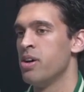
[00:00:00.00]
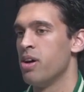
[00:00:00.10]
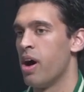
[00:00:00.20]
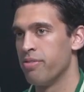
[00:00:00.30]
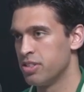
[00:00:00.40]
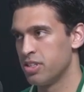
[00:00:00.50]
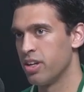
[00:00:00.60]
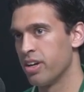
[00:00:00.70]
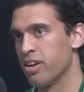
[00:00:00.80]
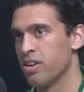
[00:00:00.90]
obviously
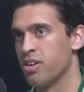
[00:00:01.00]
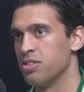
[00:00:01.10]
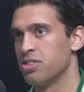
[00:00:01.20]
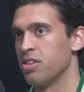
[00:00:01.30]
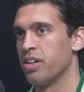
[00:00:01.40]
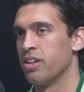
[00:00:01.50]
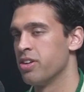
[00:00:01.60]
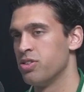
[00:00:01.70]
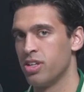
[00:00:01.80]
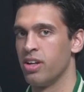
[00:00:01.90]
like in our culture like like
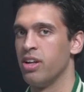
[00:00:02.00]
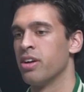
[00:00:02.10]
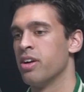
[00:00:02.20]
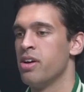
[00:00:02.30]
you said like